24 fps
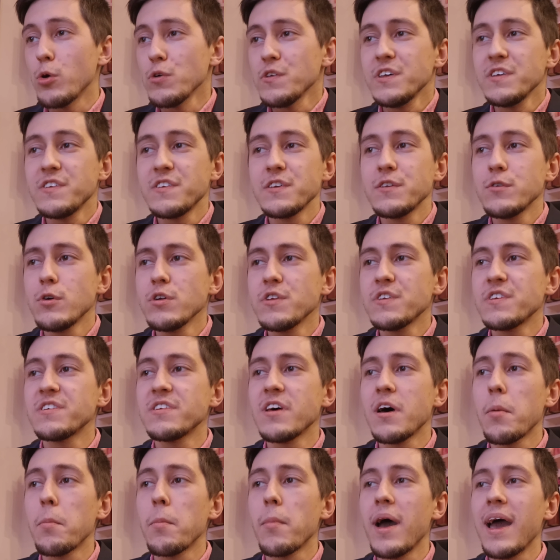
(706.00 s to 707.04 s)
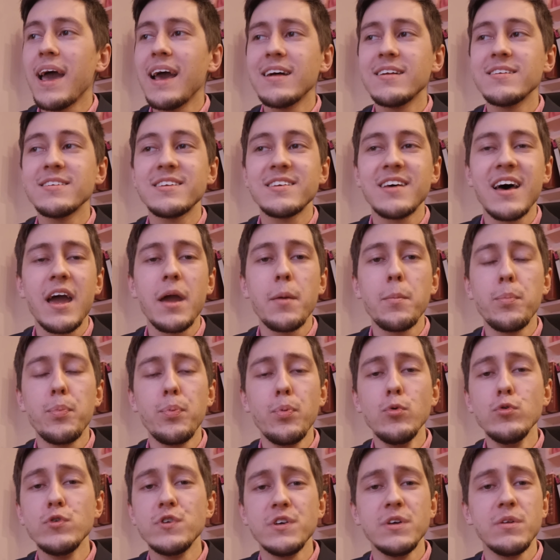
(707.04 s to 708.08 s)
Because it's not some
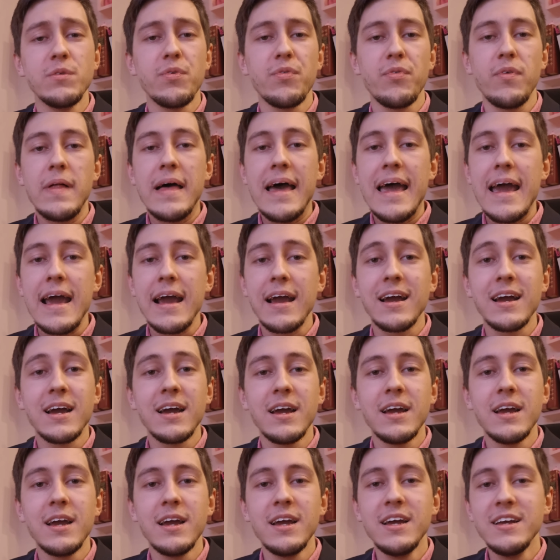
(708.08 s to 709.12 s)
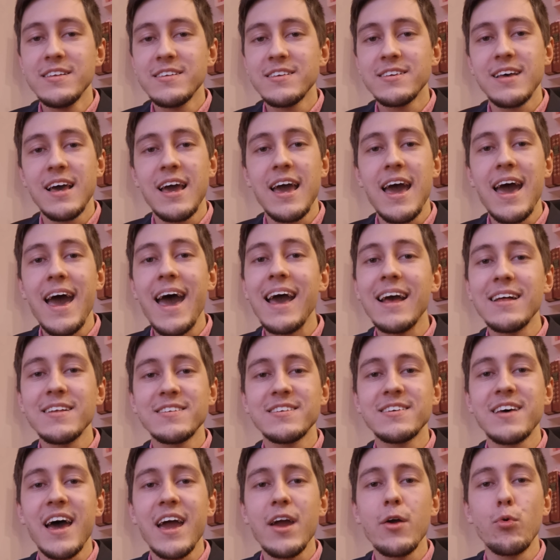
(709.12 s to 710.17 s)
anti-Putin flag, it's
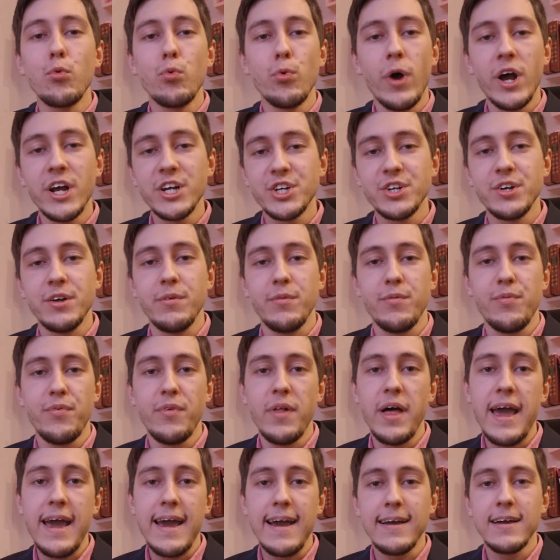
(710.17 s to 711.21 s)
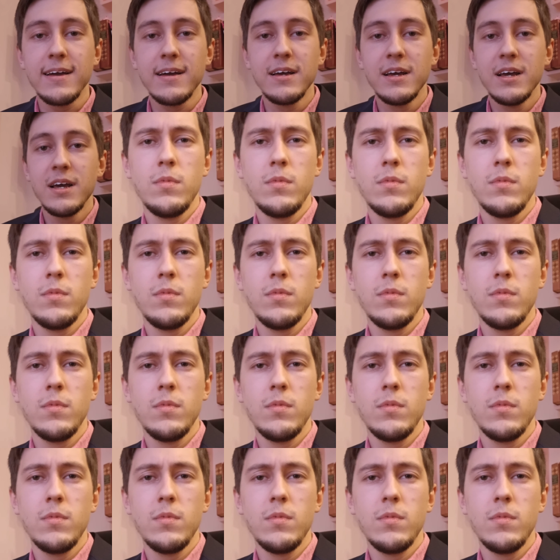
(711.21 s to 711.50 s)
anti-Russian flag.